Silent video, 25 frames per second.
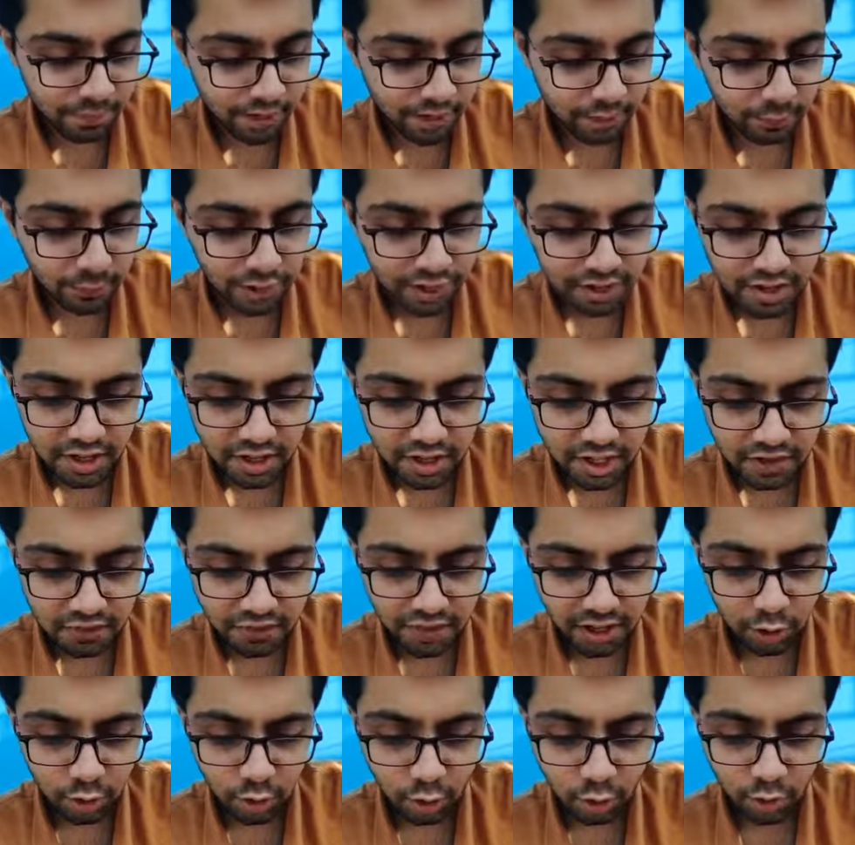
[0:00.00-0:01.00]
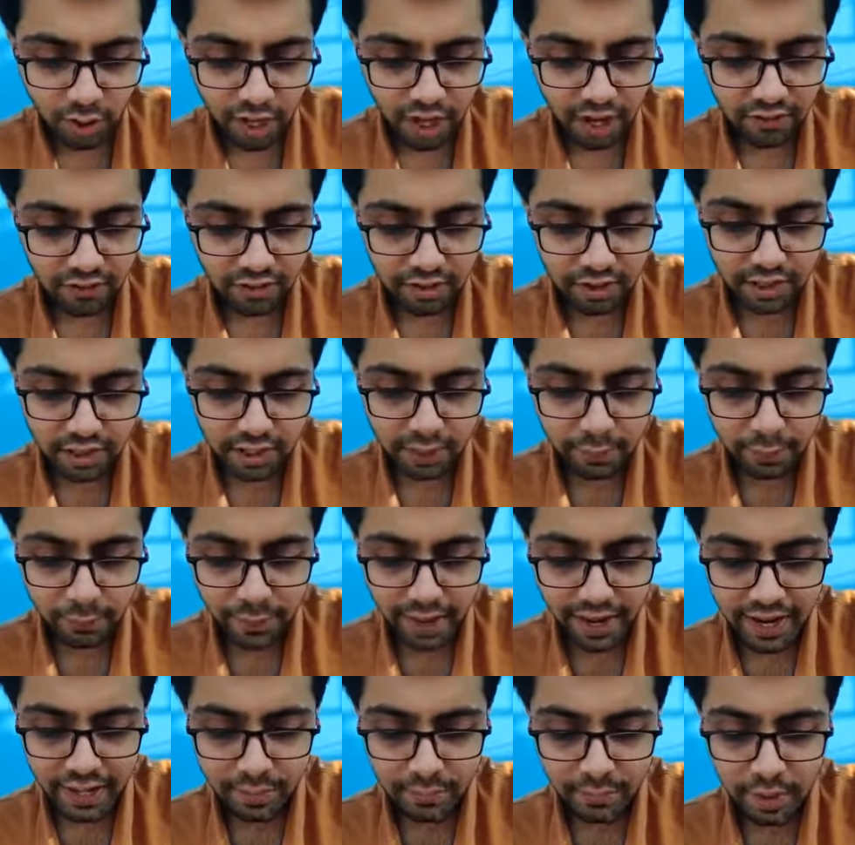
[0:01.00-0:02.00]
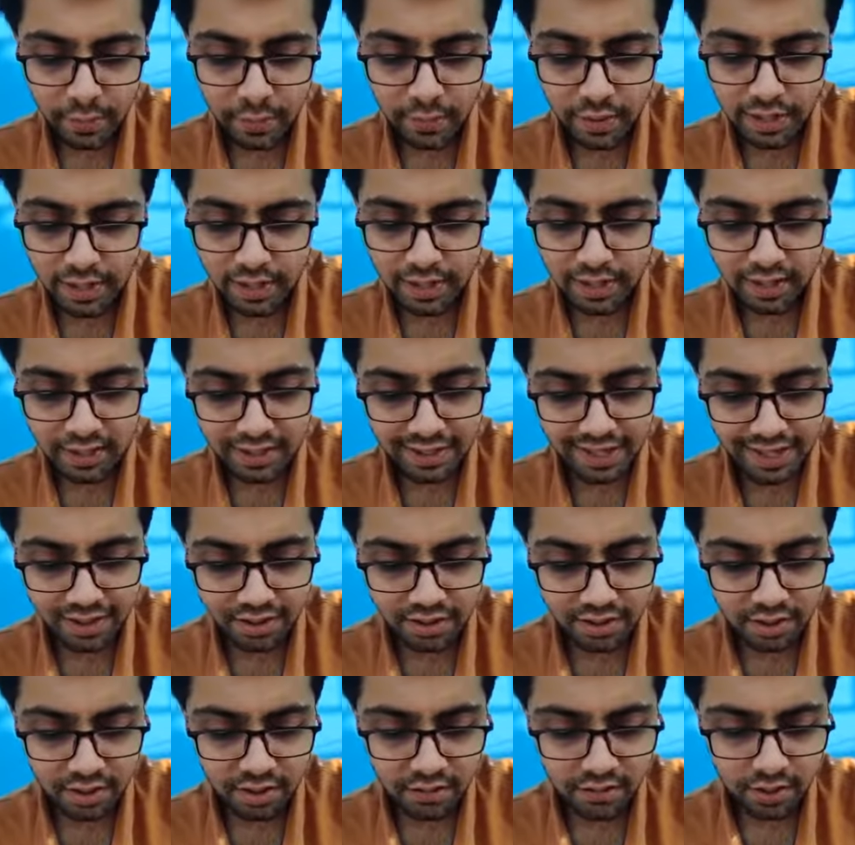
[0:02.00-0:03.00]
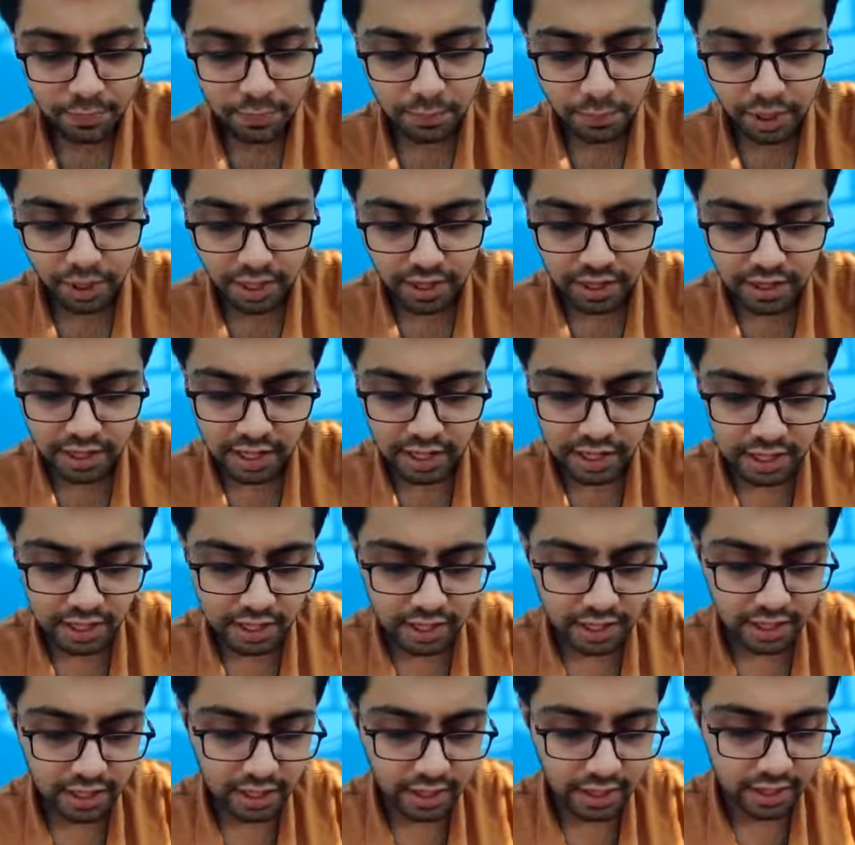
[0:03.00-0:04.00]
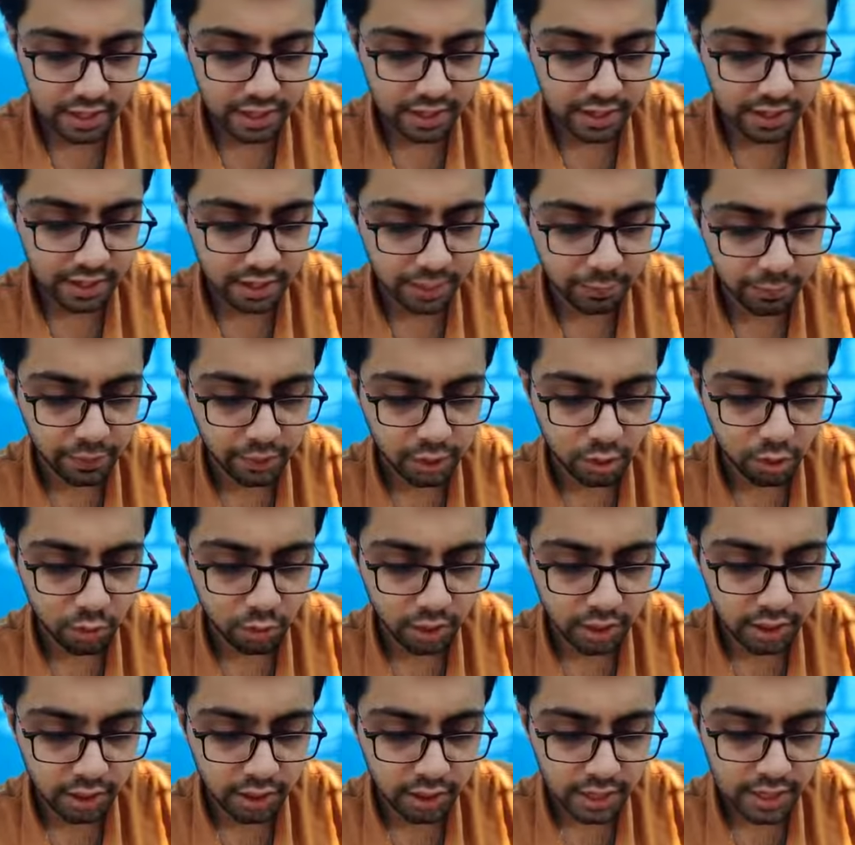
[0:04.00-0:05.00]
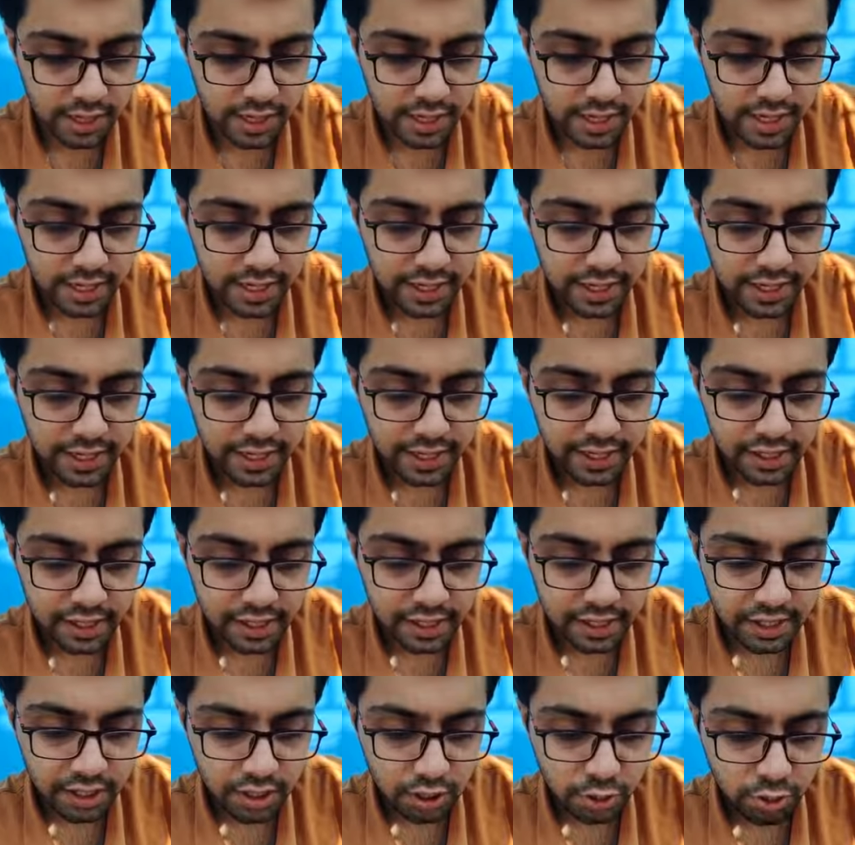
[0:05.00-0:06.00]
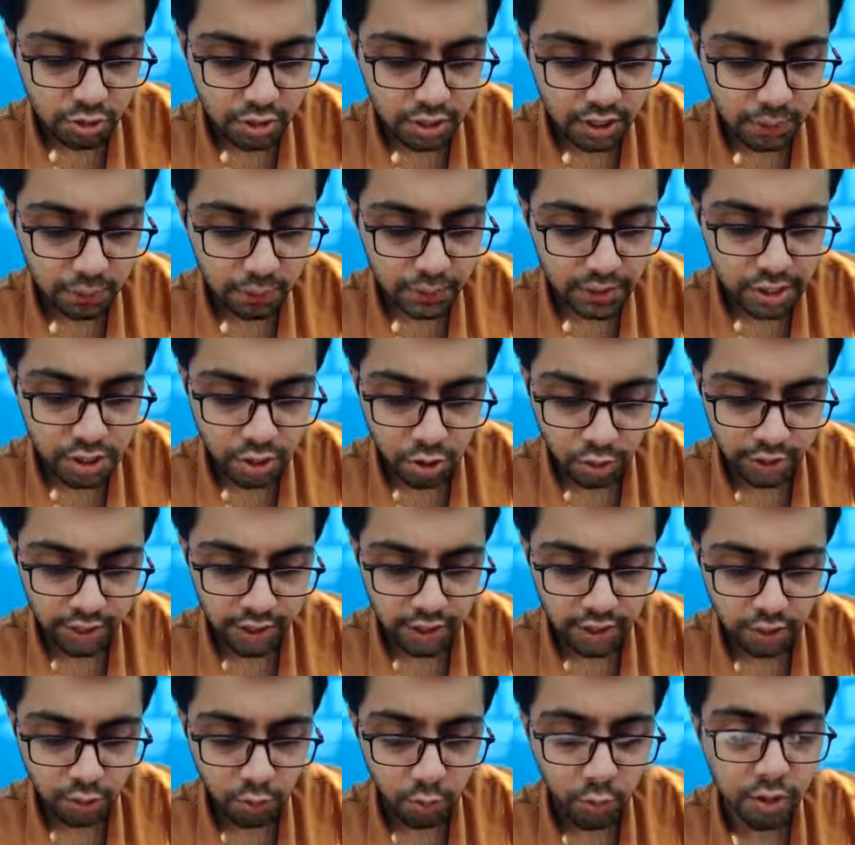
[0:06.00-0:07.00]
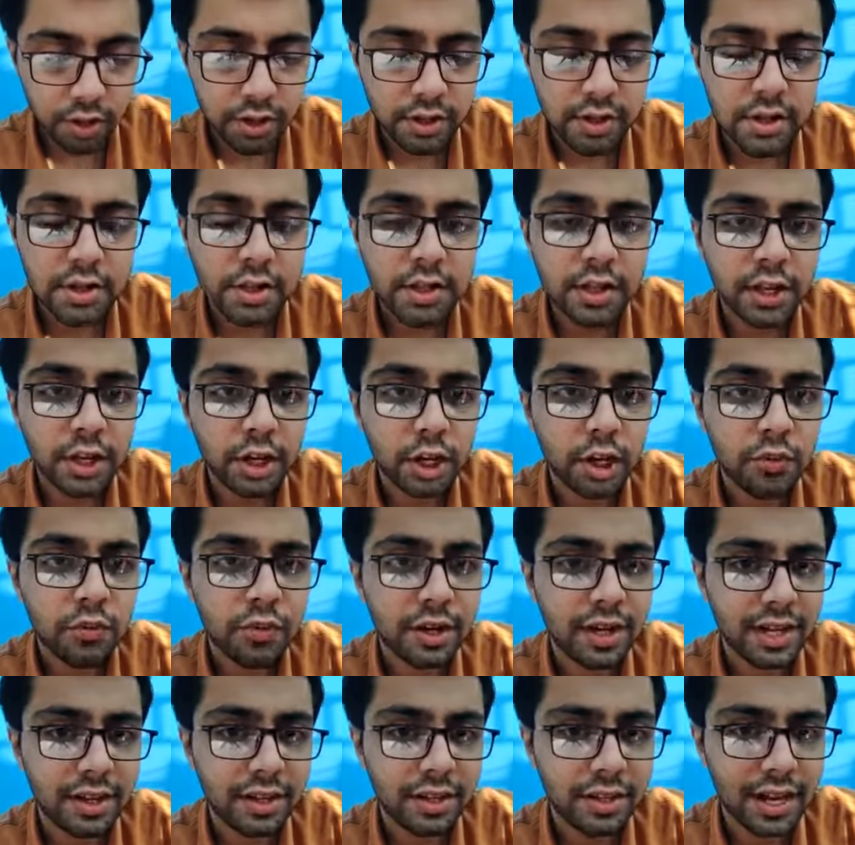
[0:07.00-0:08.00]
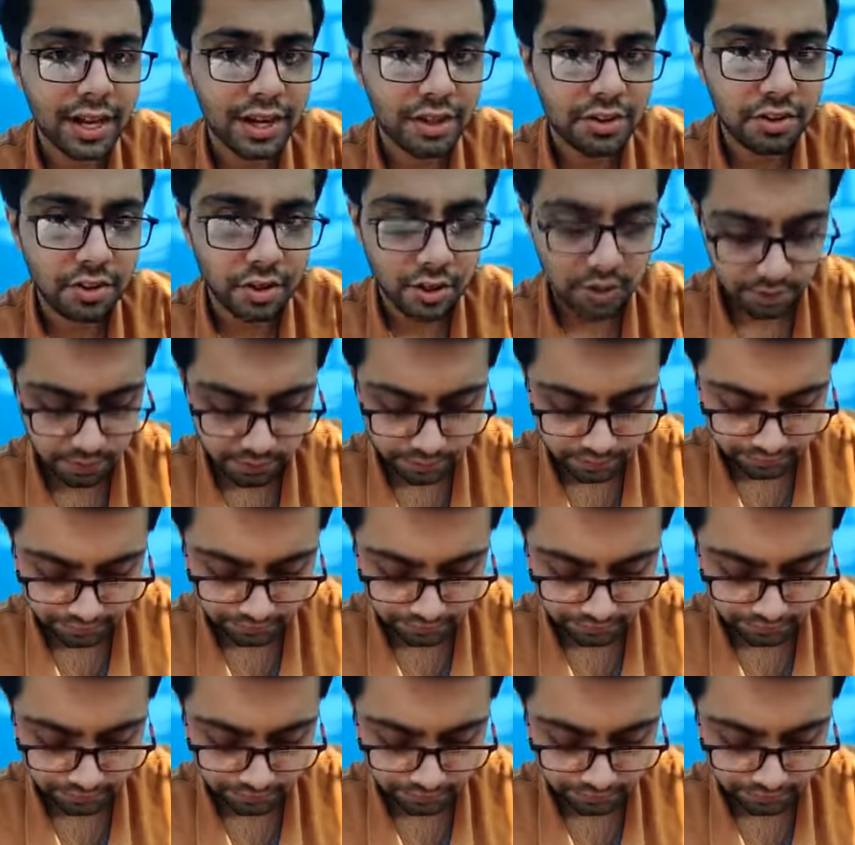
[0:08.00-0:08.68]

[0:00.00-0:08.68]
a patient is found to have tympanic membrane retraction with pars tensa draping over the incudostapedial joint. What is the grade of retraction?